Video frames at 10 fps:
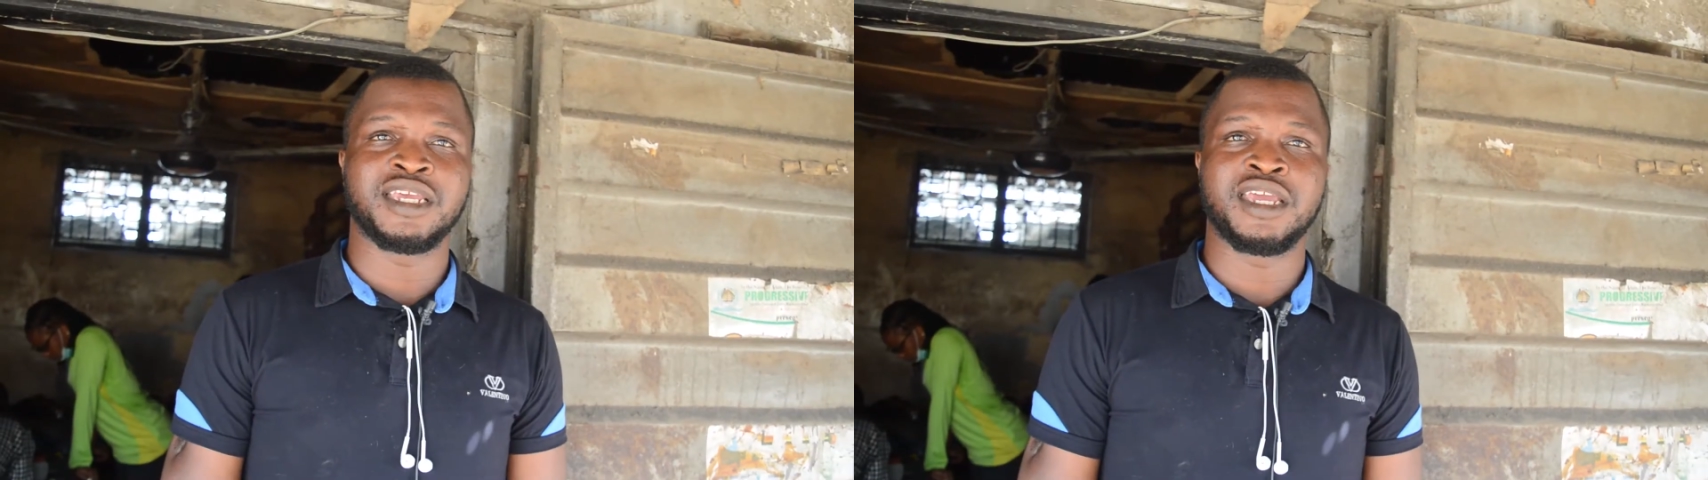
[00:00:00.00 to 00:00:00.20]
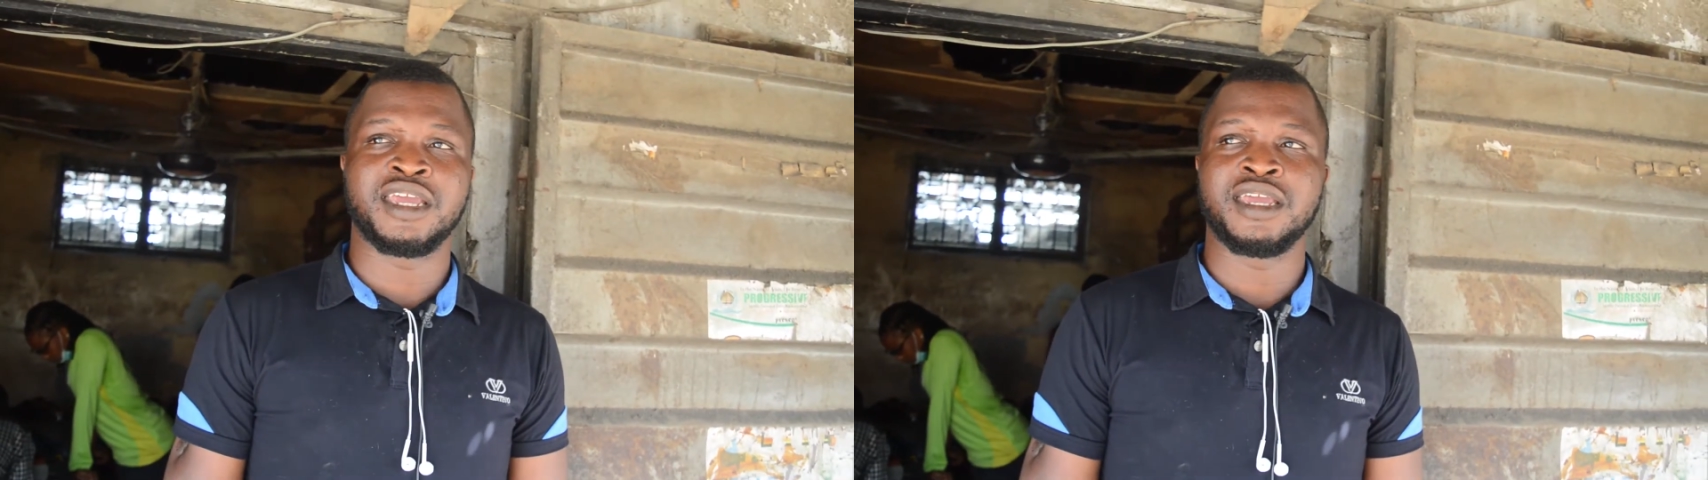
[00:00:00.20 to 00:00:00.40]

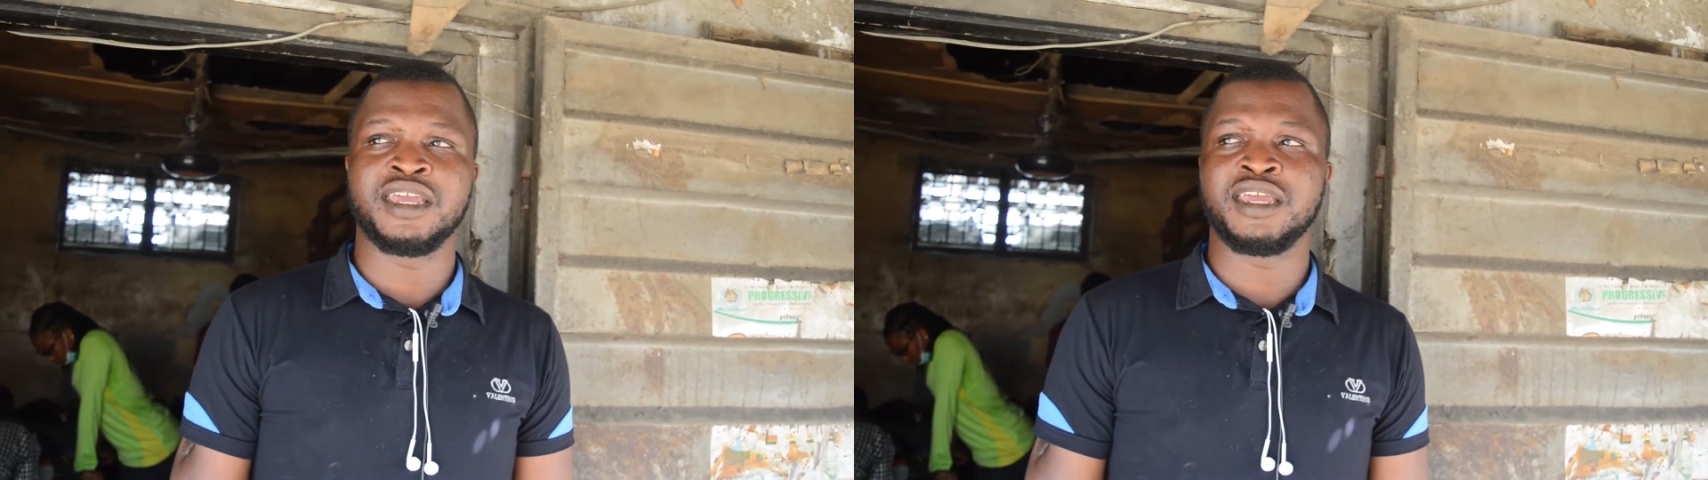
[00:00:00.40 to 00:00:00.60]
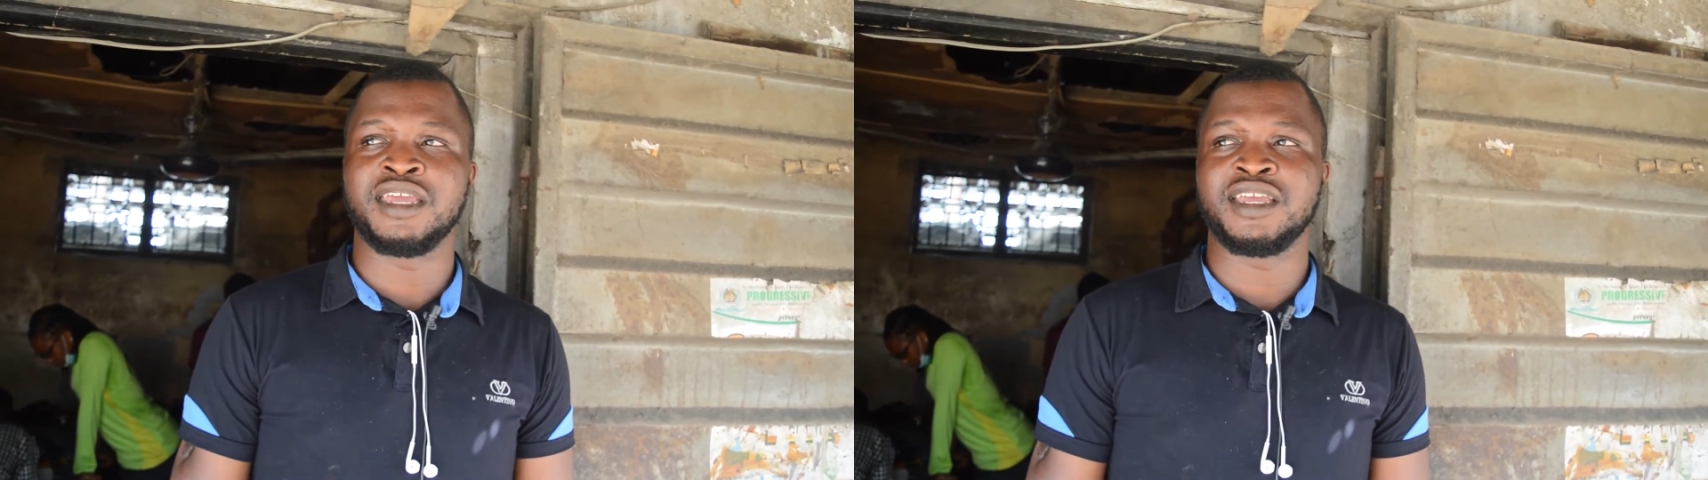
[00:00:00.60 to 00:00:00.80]

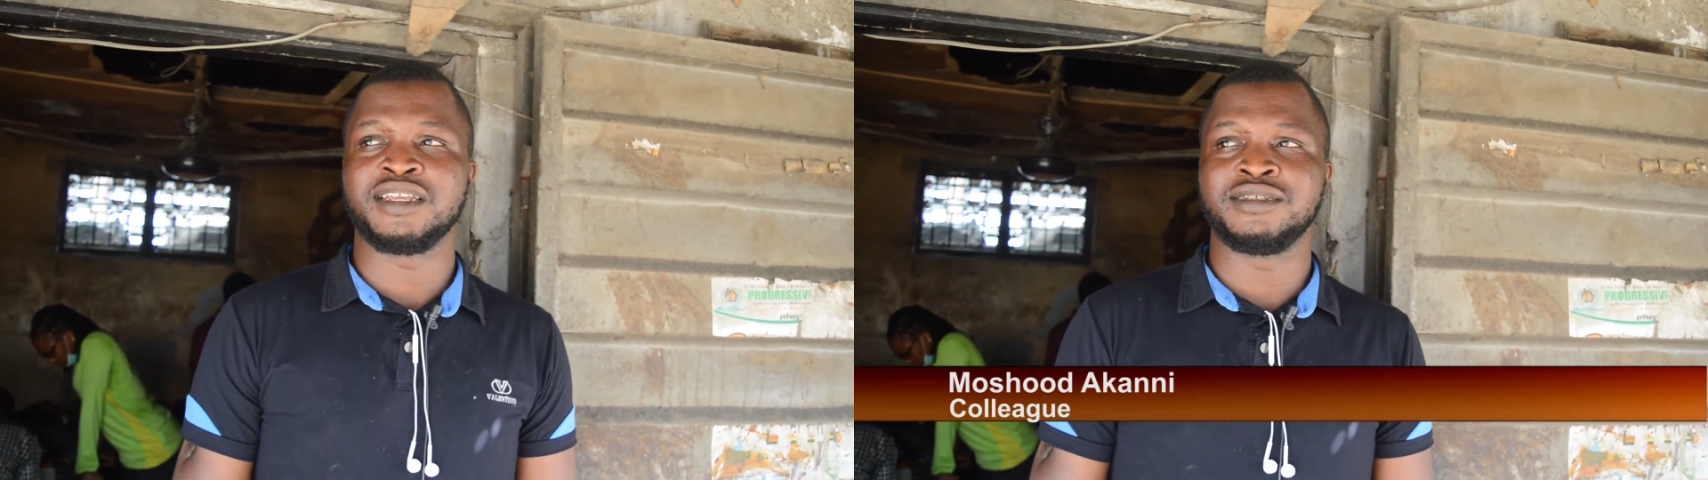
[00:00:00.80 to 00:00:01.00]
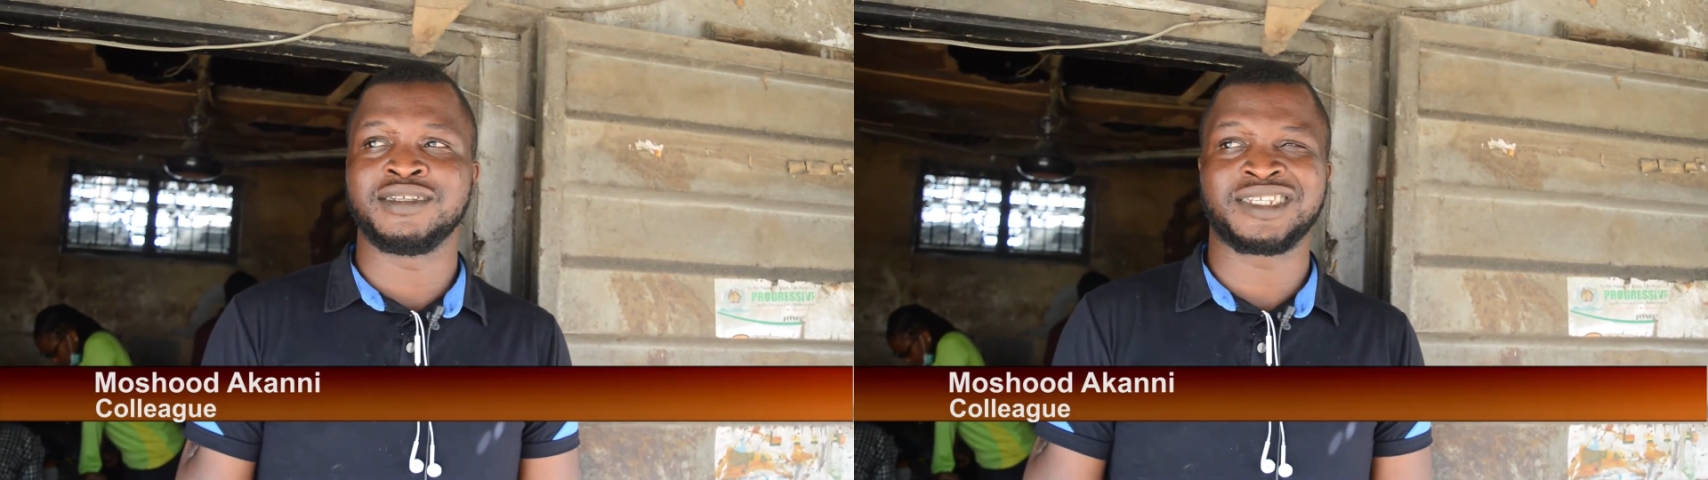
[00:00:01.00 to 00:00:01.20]

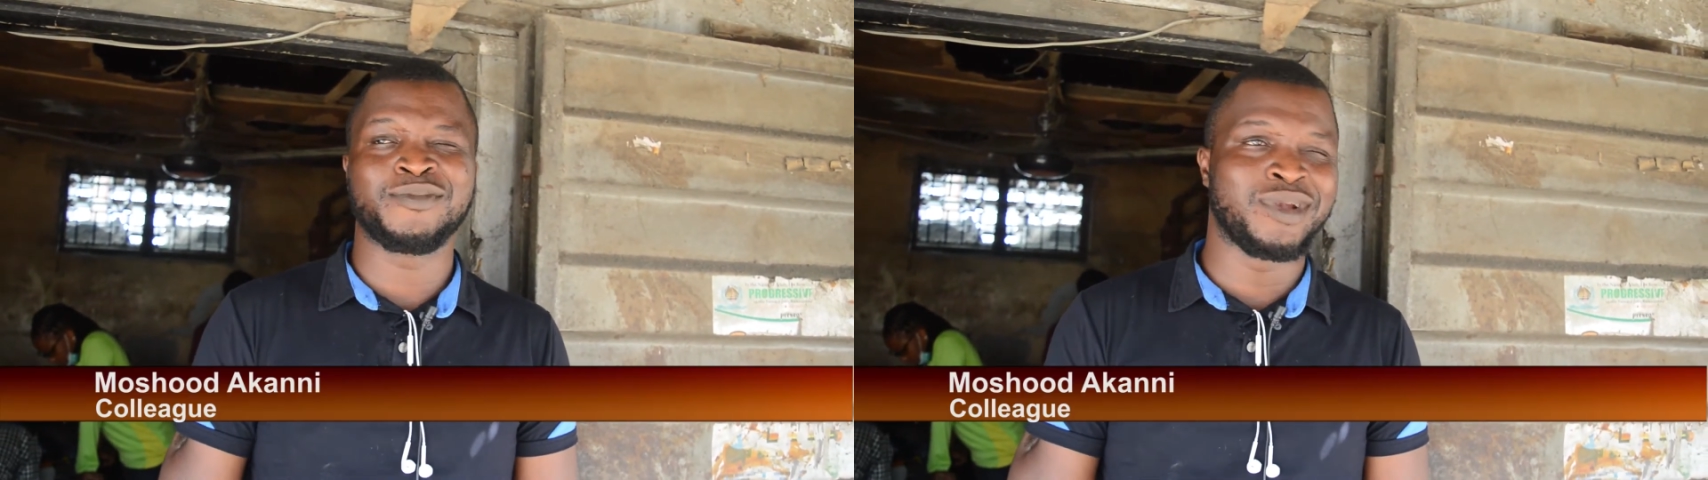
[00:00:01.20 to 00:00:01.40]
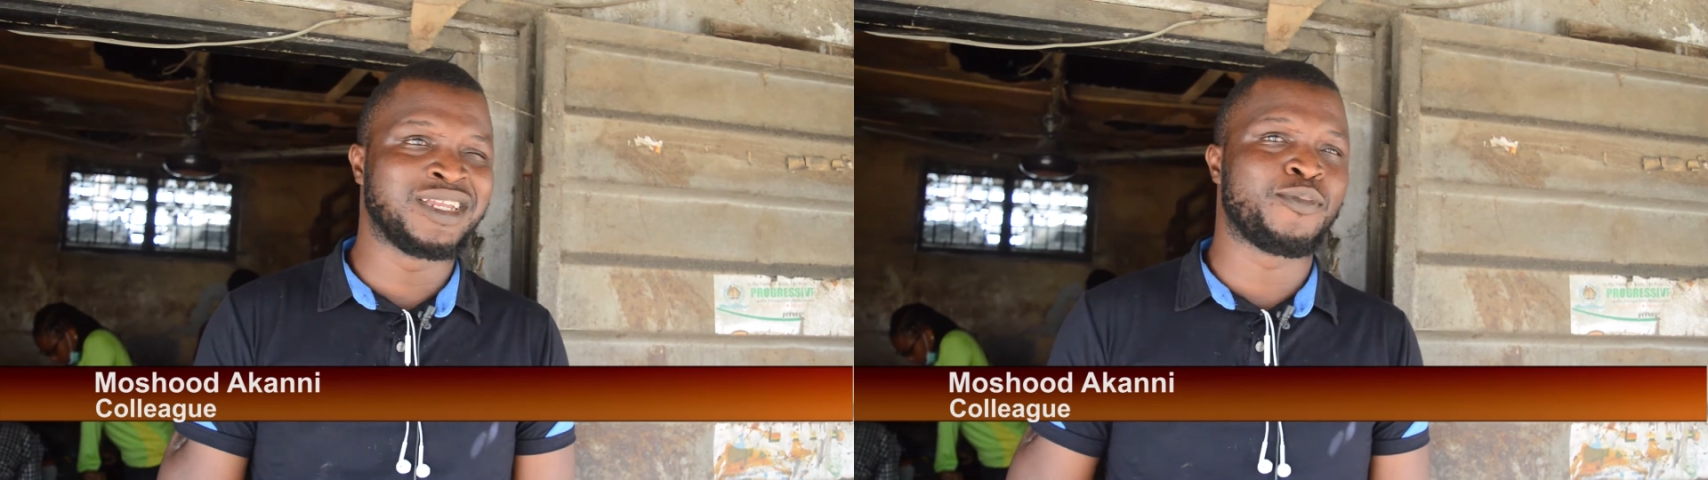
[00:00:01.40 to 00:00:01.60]
a
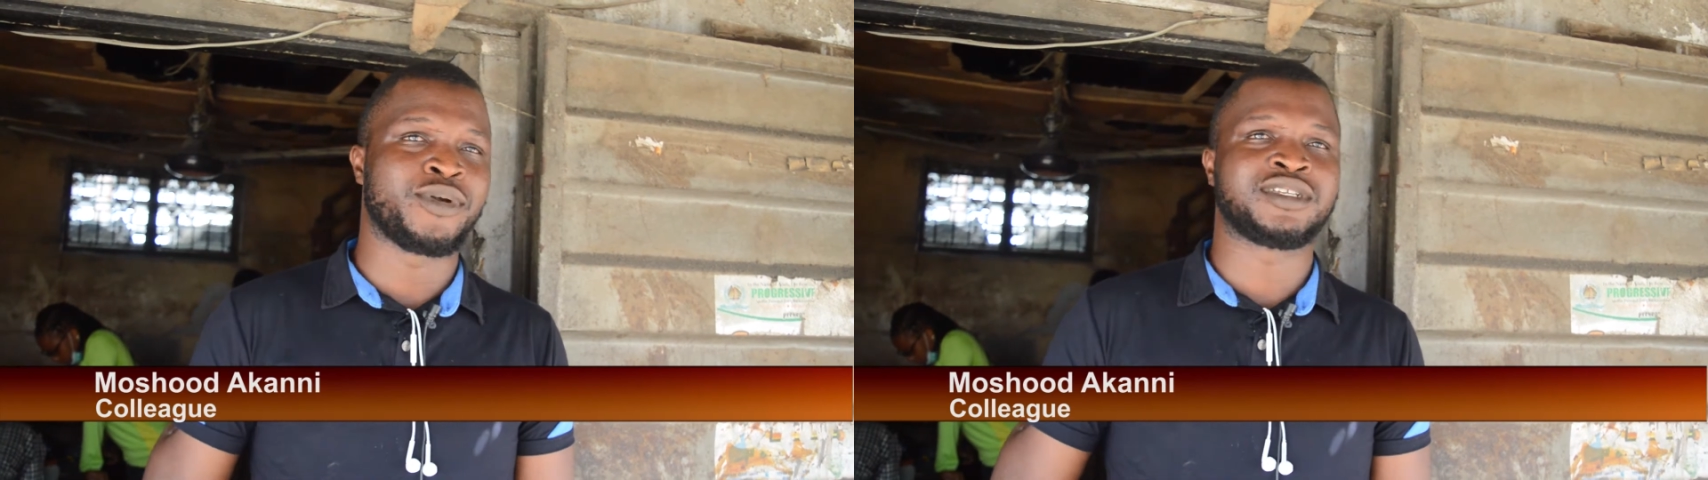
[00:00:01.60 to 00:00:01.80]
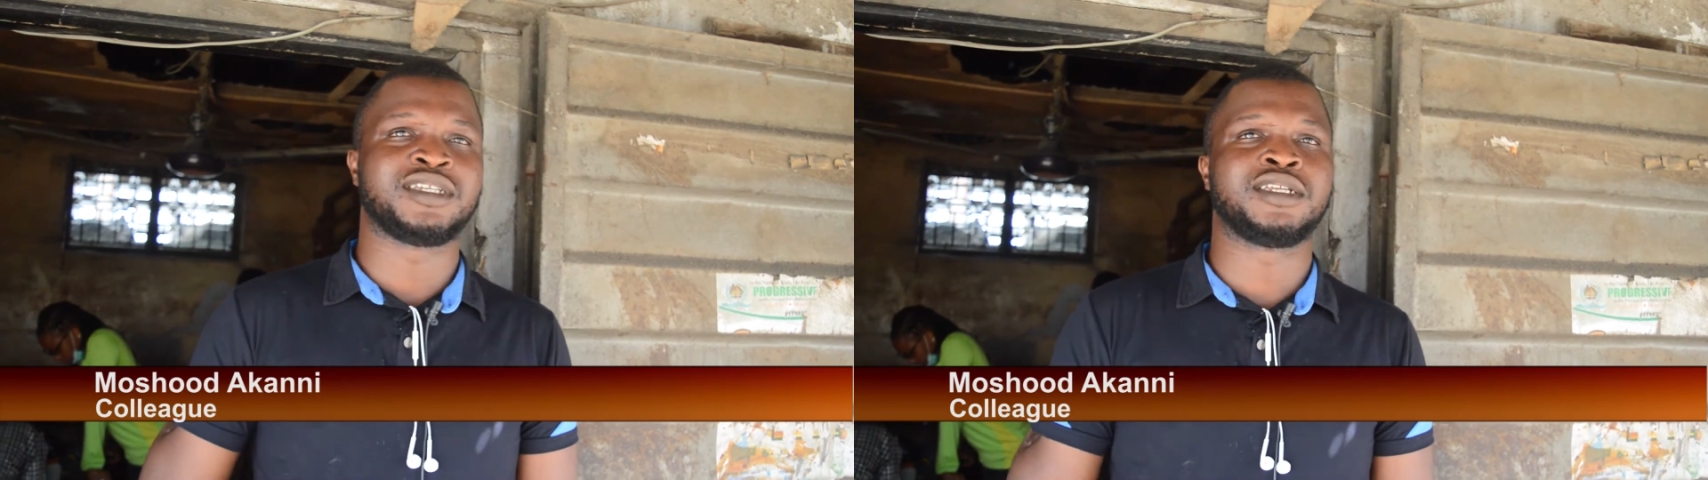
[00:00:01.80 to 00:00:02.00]
disciplined
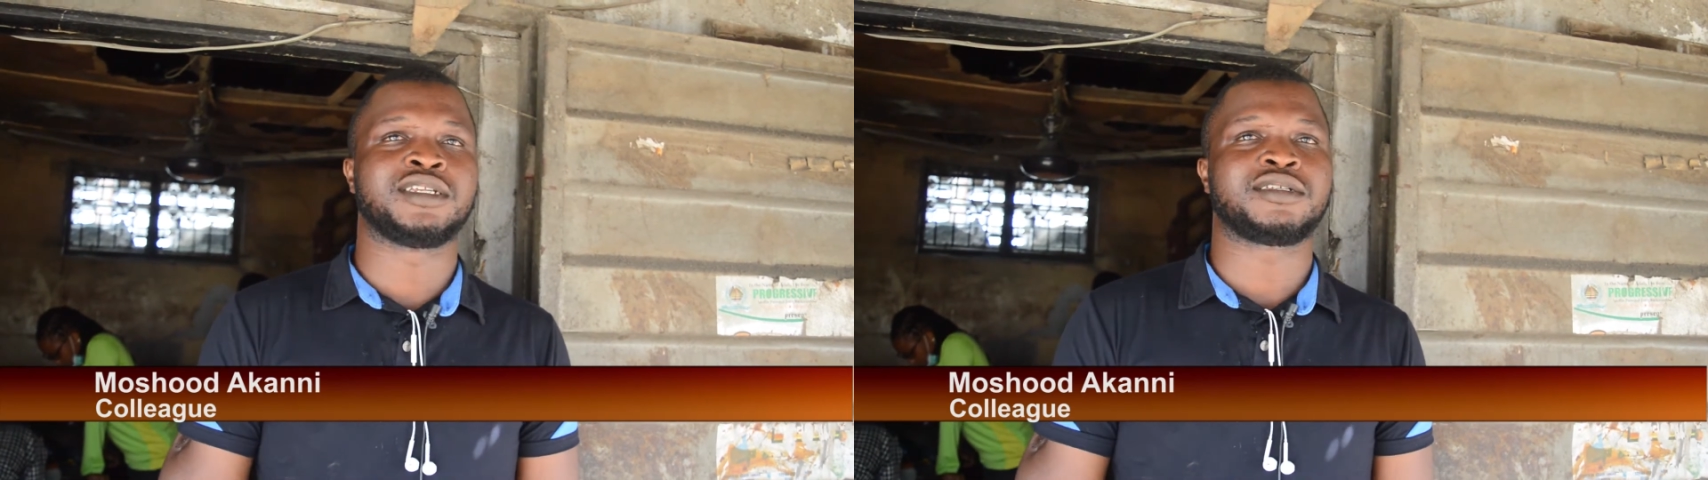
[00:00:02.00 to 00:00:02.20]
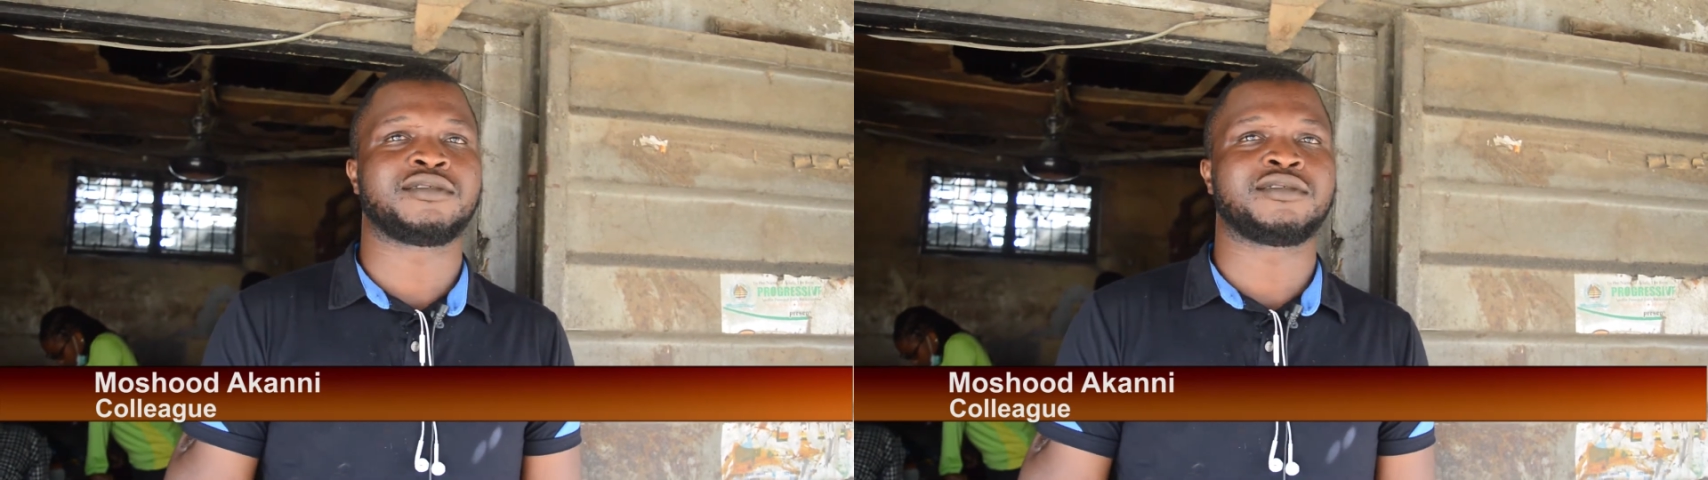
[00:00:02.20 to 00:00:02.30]
person.